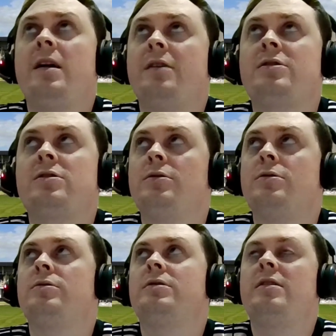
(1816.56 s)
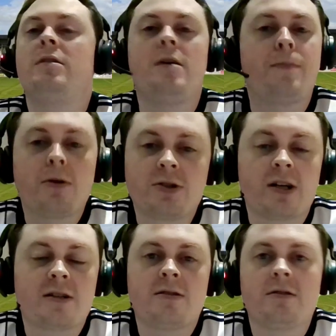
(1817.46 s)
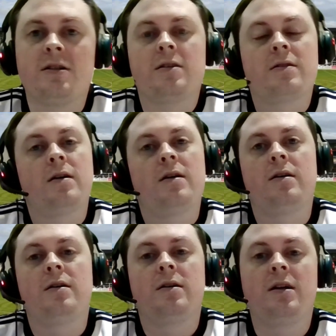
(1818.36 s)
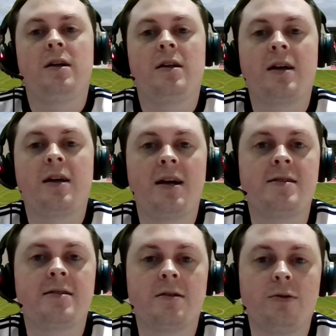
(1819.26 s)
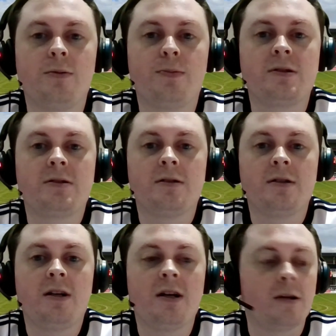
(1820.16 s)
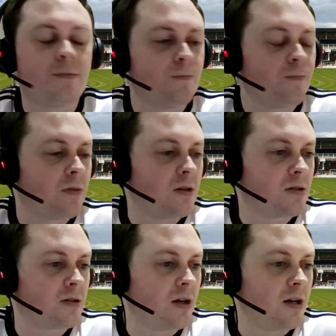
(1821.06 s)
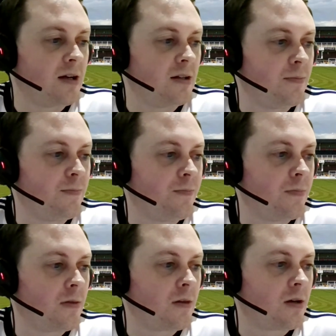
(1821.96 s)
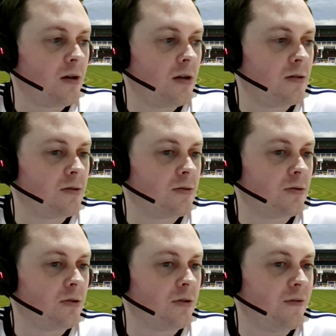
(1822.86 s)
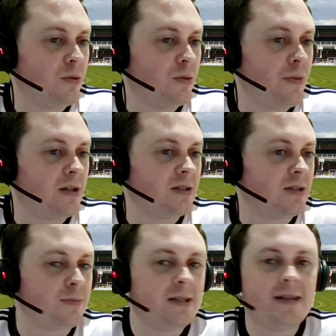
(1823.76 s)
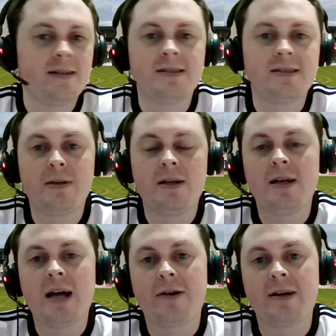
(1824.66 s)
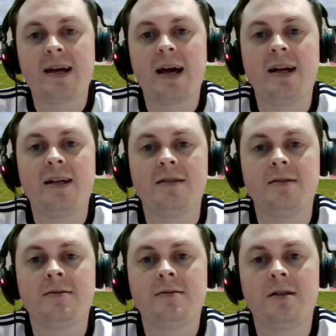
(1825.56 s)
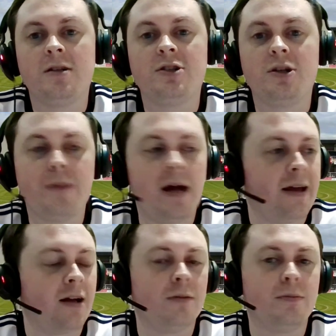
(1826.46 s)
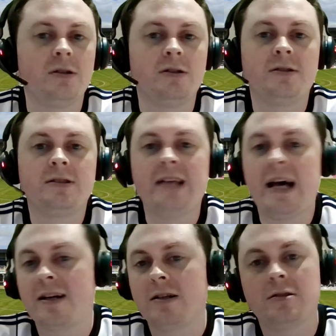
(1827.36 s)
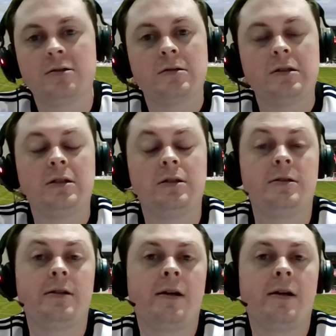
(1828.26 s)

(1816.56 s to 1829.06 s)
schools, they're doing their projects on it. The kids that all, sort of going out in the gardens or on the football pitches and pretending to be Harry Kane and Jude Bellingham and Saka and